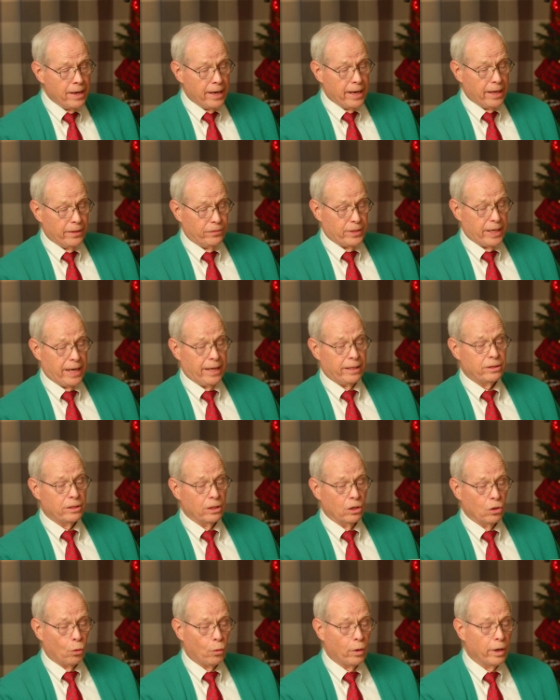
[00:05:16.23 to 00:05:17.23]
At that,
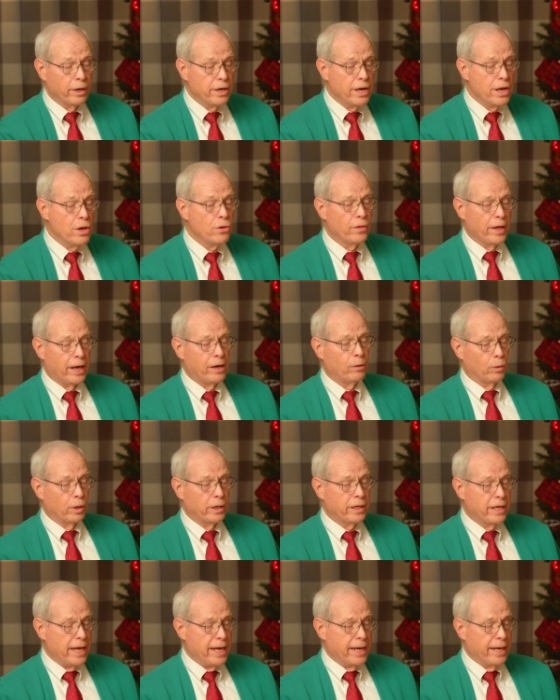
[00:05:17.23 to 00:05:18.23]
the Lord knew they were
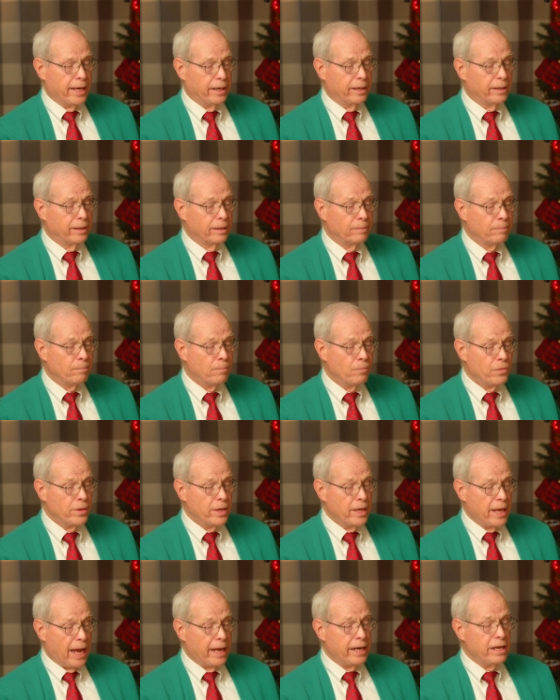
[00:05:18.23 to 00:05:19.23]

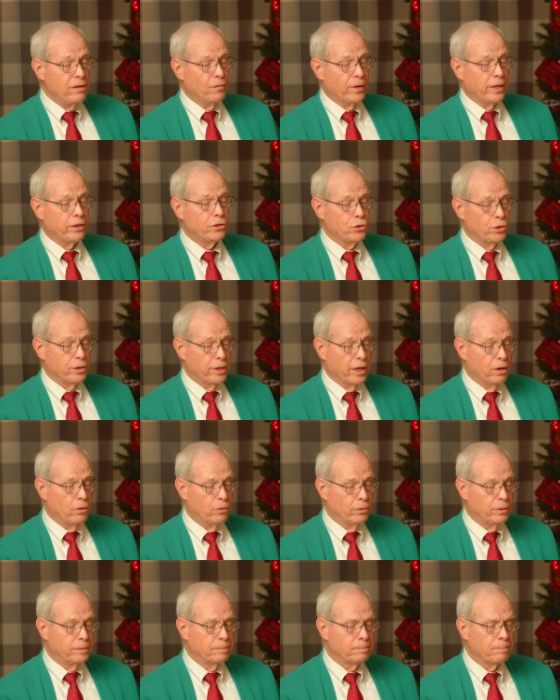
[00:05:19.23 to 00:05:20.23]
kin, and he ventured
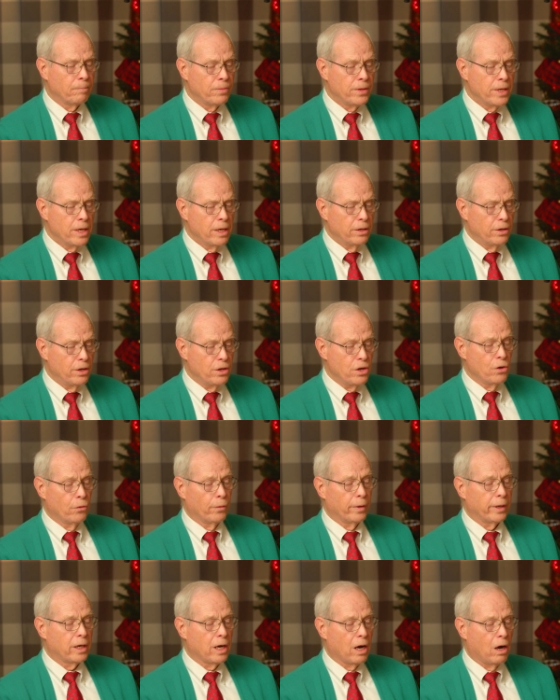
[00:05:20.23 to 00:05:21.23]
on. Do you
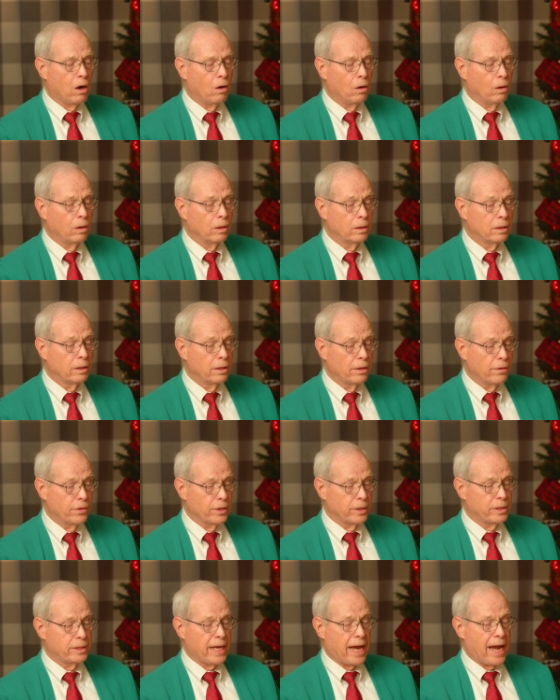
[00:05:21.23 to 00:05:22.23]
recall
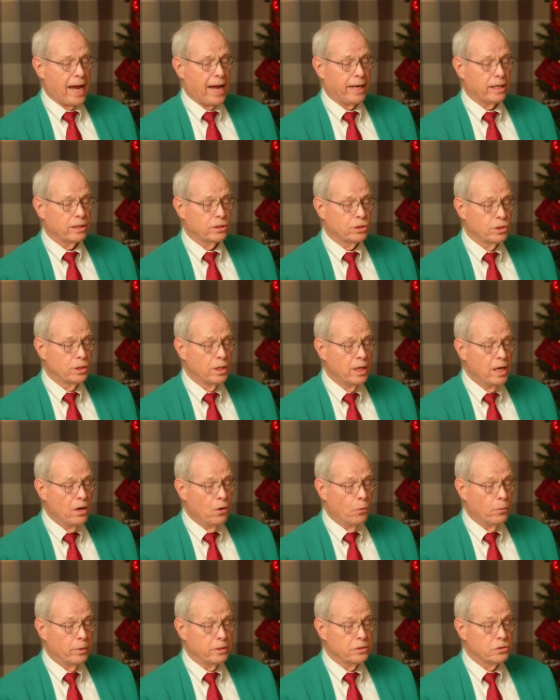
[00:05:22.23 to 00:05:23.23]
the tax
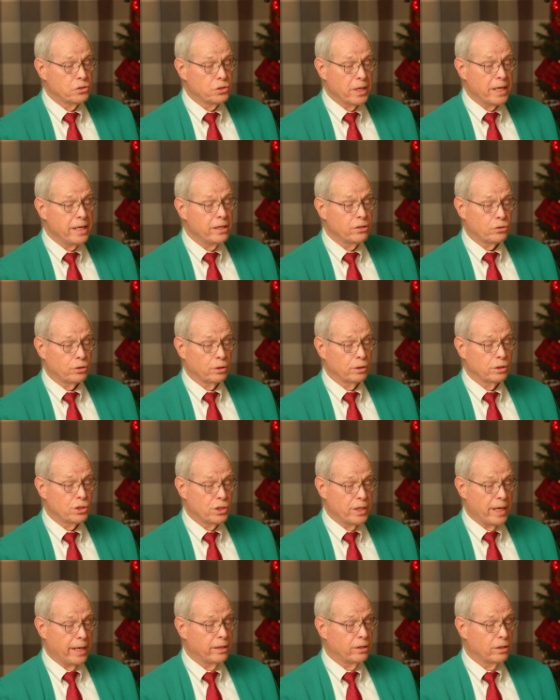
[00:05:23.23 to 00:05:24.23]
when Caesar
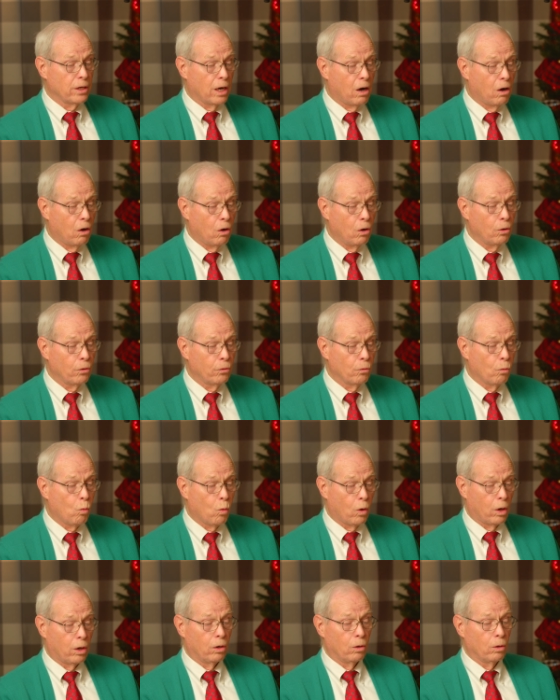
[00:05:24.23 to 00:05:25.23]
said to all the
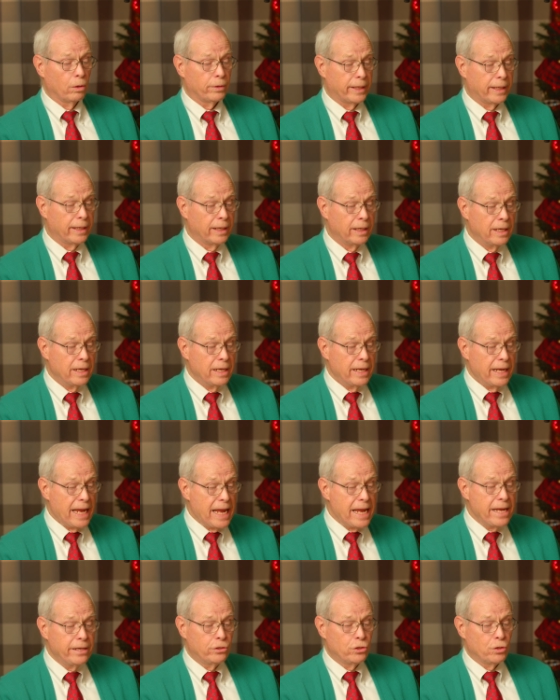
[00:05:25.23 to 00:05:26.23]
world that
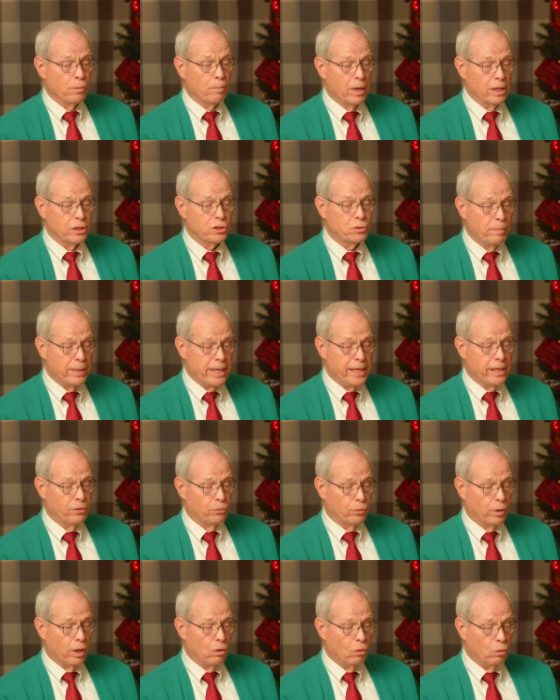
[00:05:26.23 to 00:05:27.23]
each must be
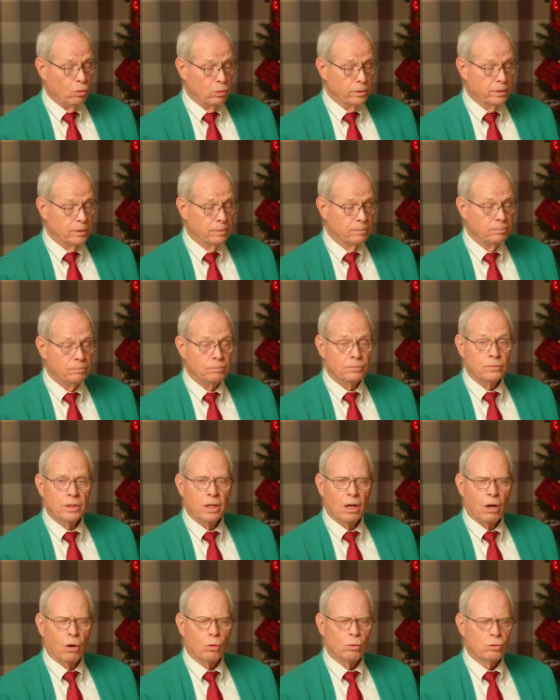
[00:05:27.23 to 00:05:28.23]
enrolled?
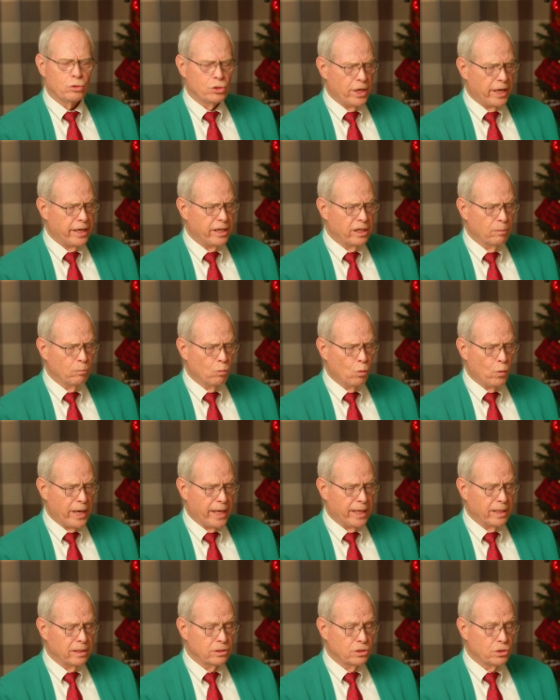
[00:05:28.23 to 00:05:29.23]
Old Jacob
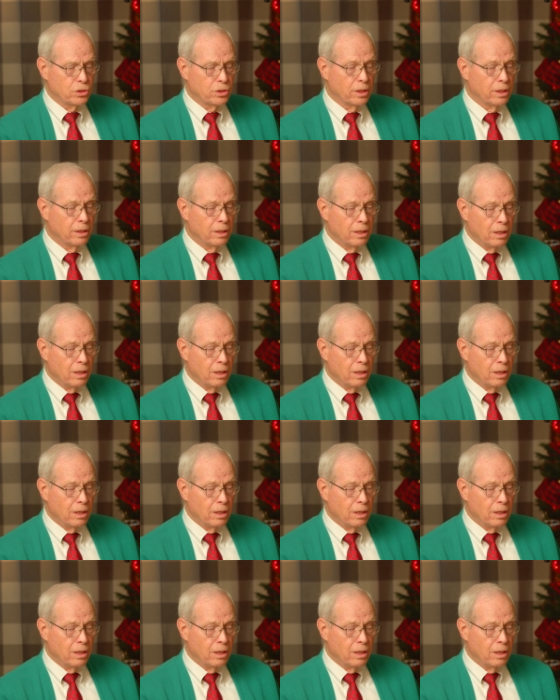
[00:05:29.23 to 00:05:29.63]
winced.